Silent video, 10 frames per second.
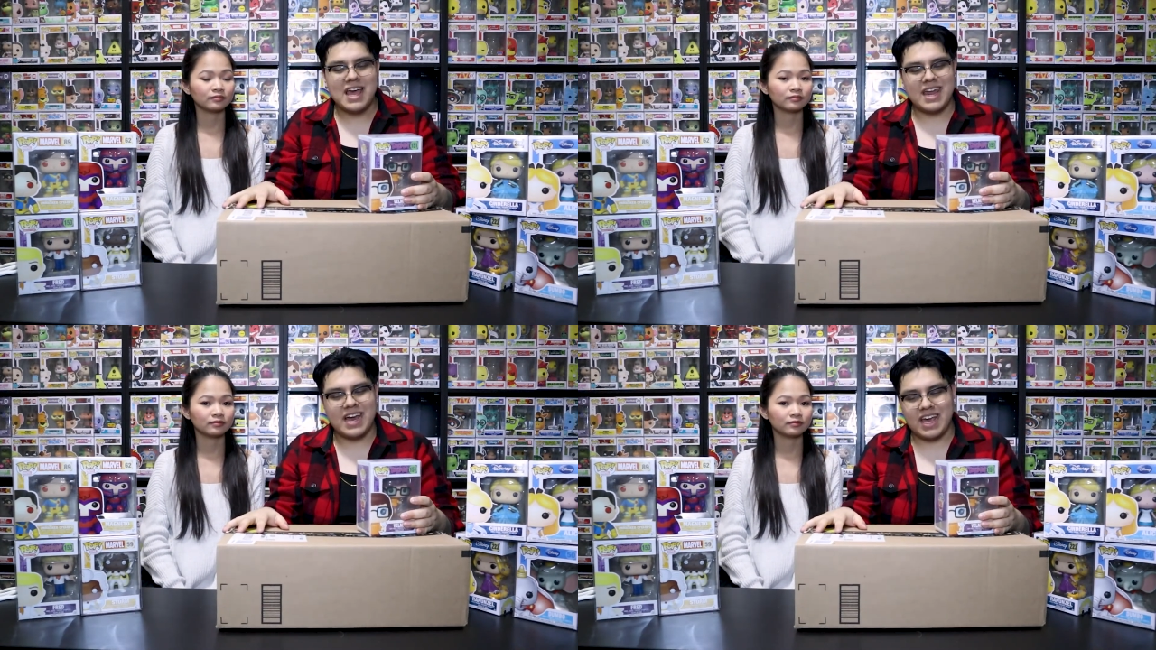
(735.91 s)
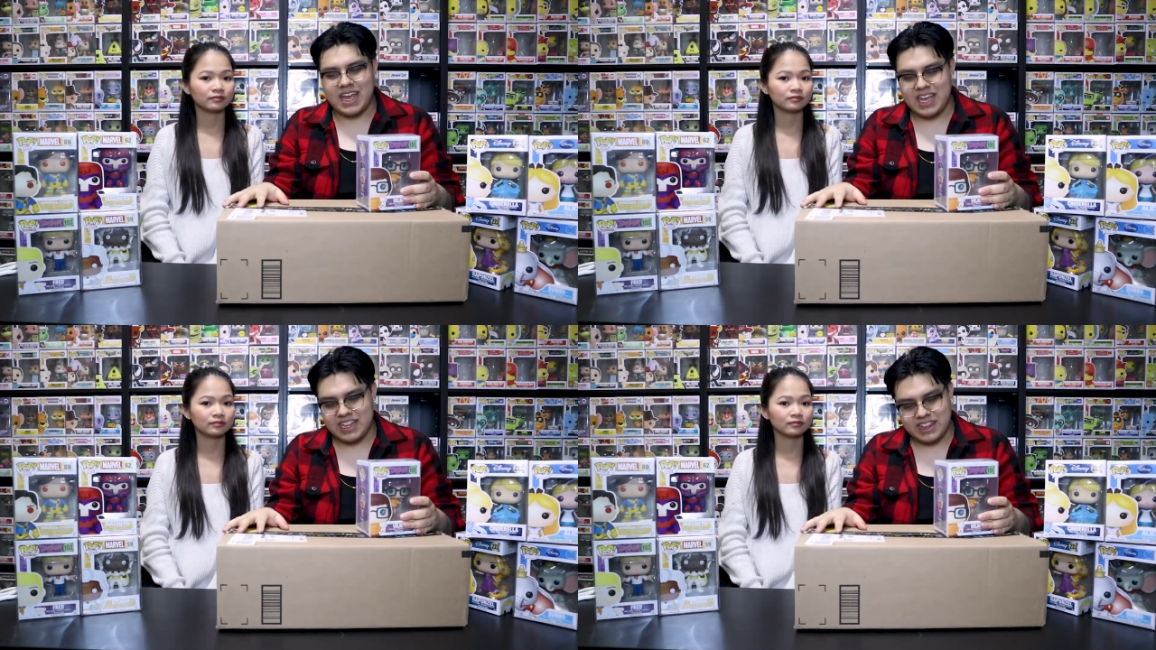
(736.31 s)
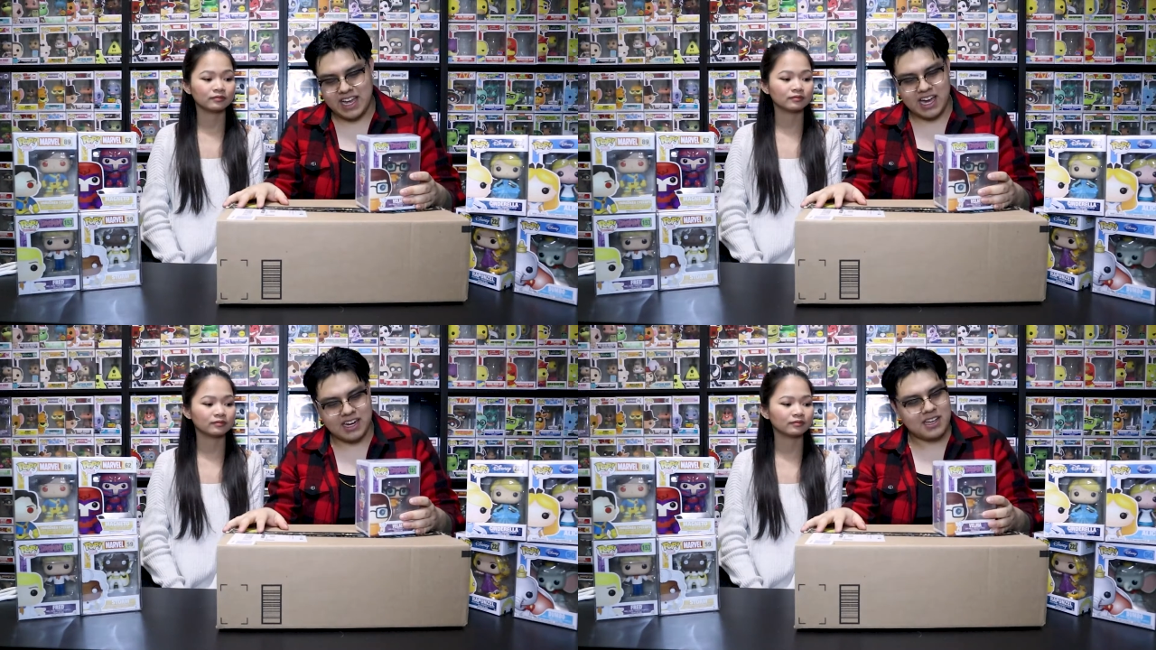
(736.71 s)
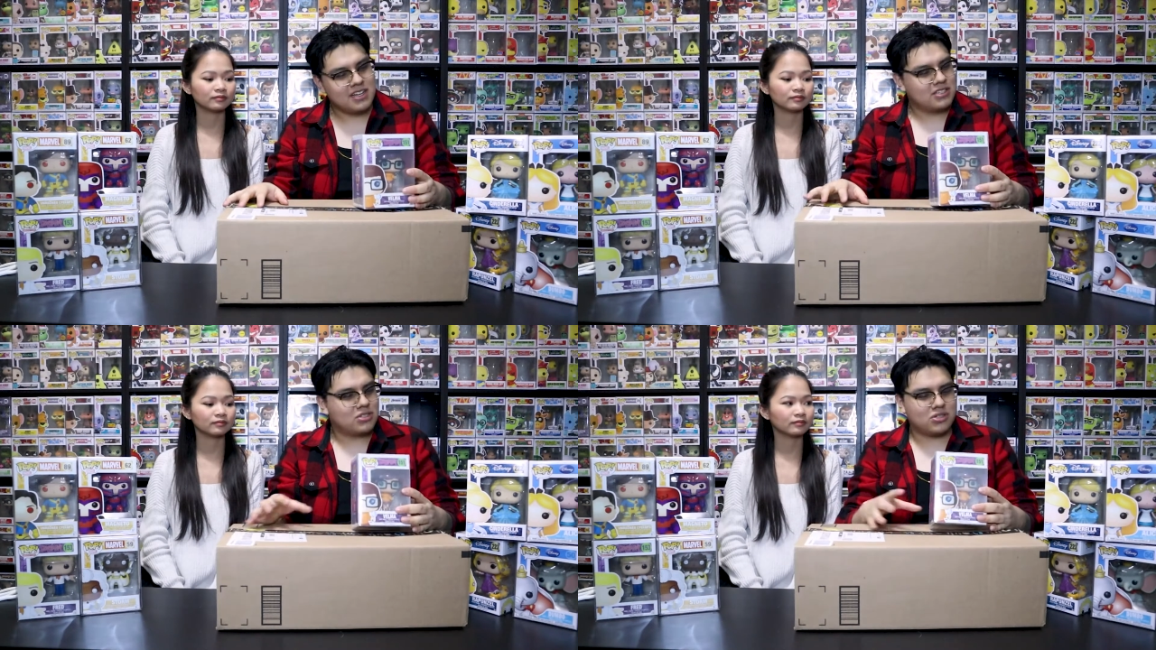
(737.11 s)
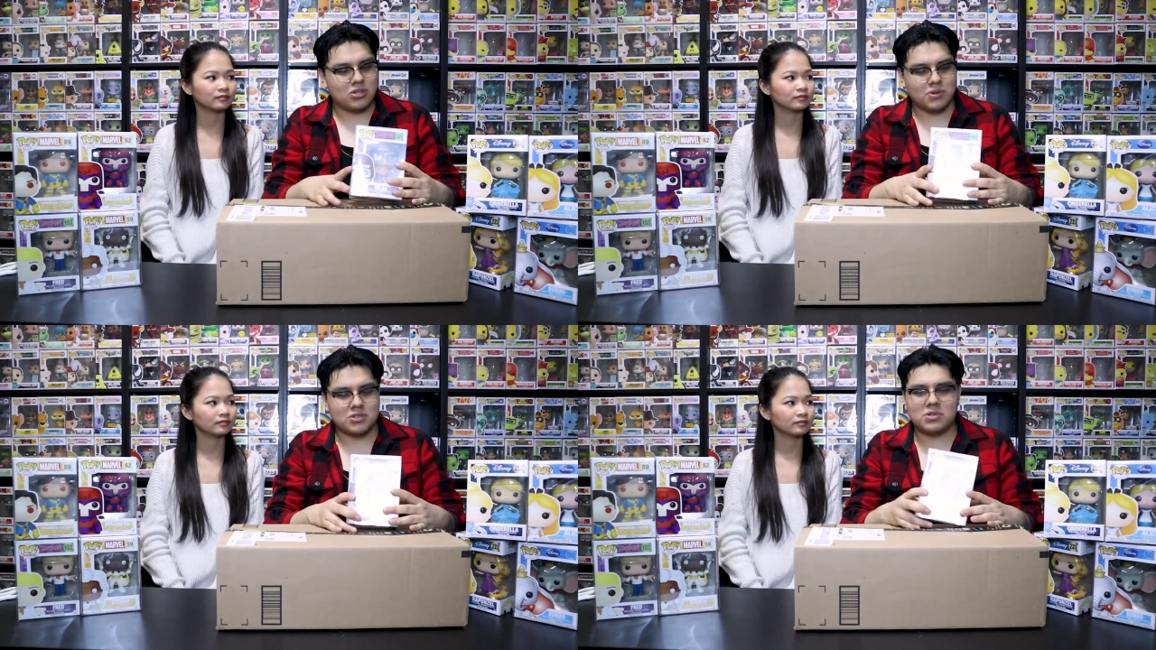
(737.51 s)
Speaker 1: And I hate that. So it's
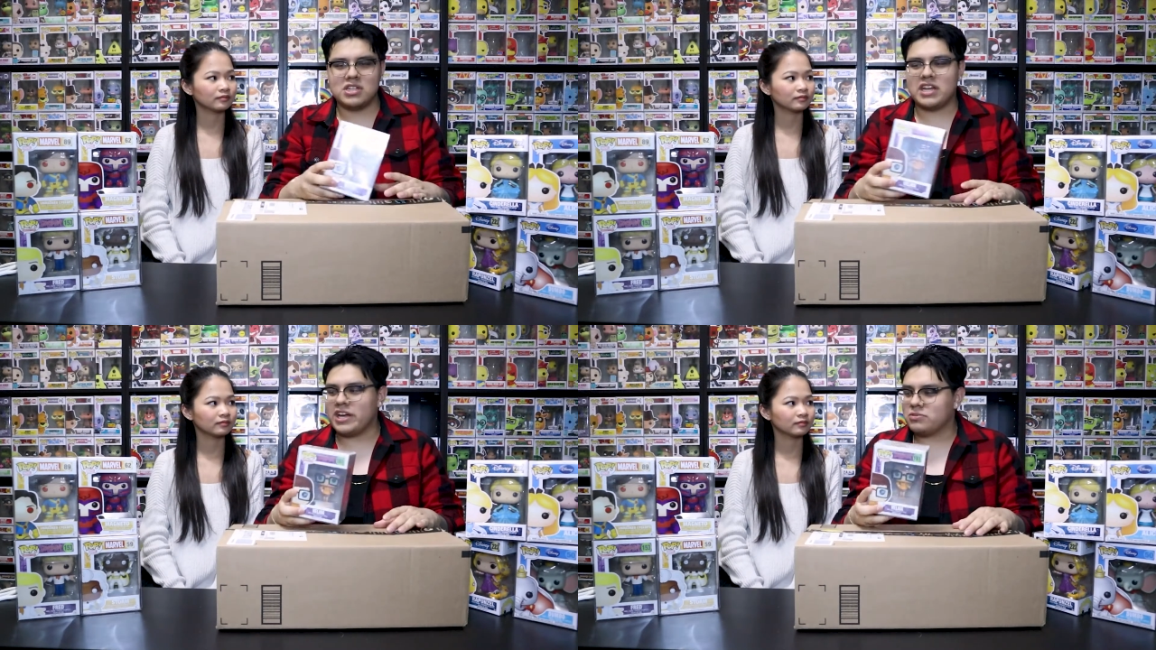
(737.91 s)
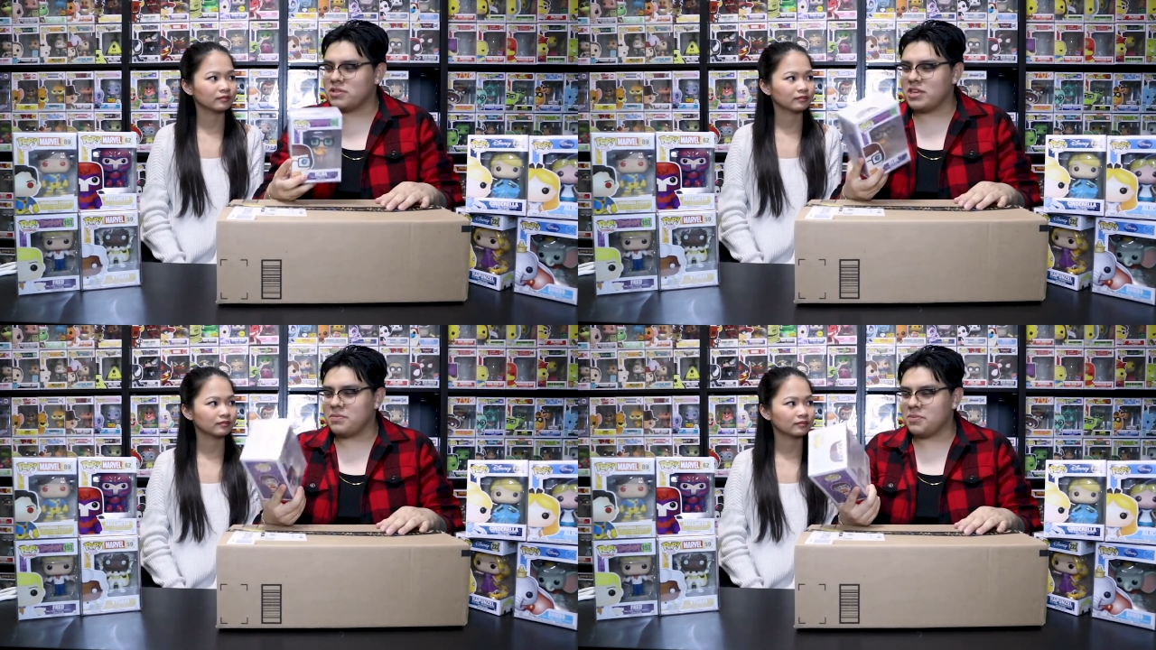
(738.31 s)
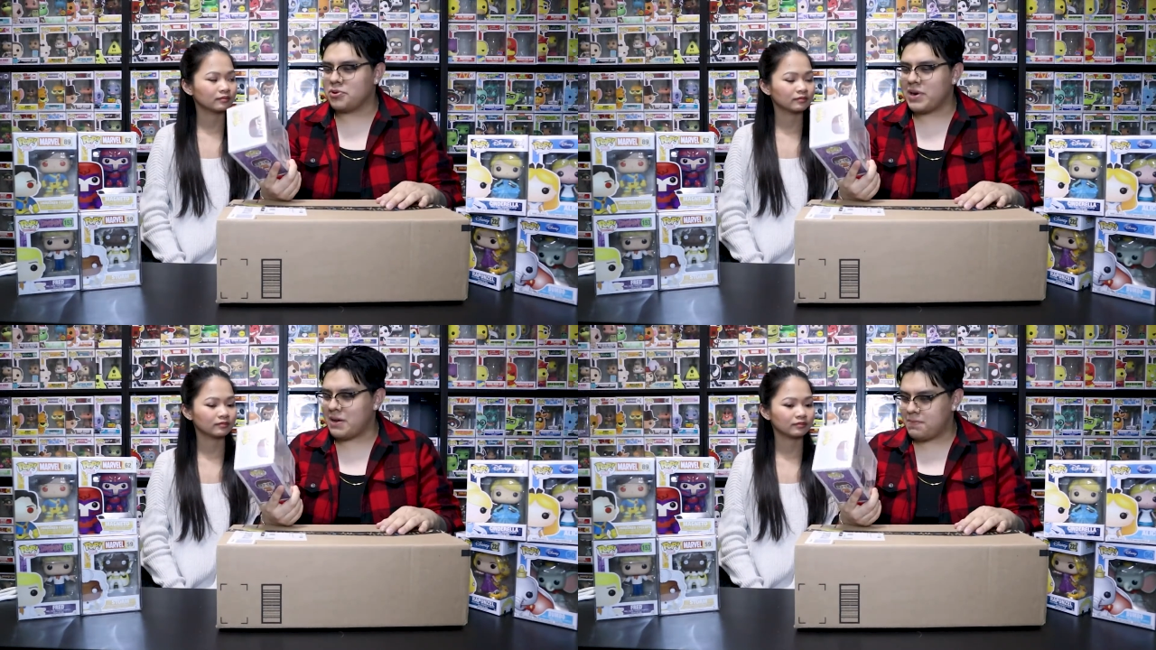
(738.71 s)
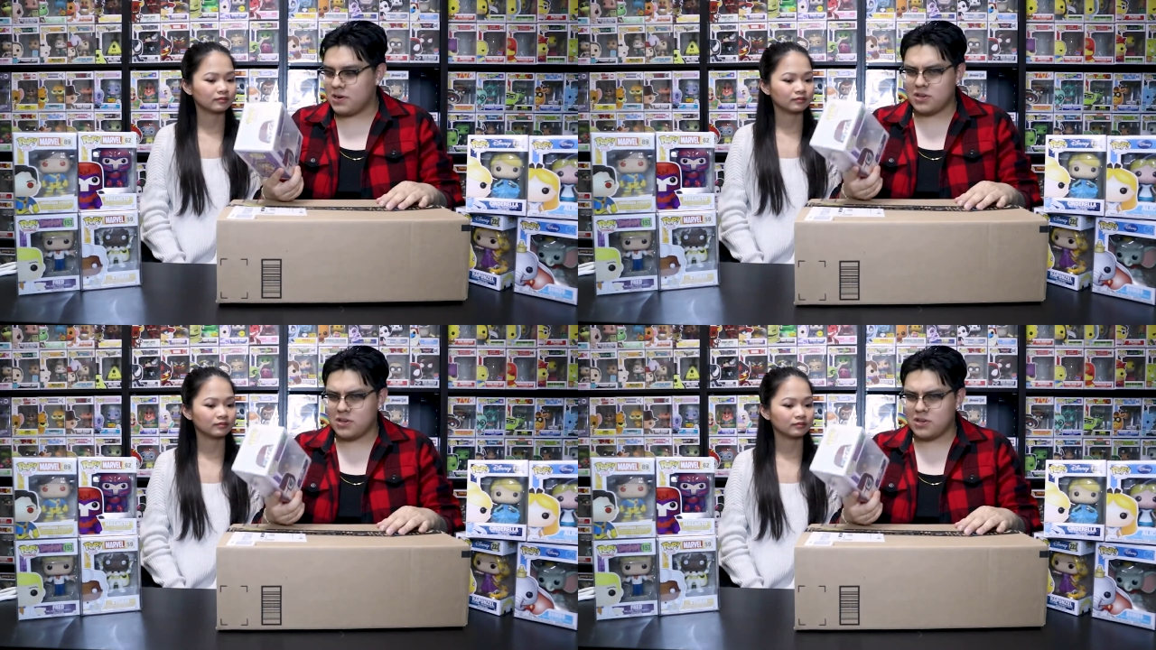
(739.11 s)
always really nice when they bubble wrap it,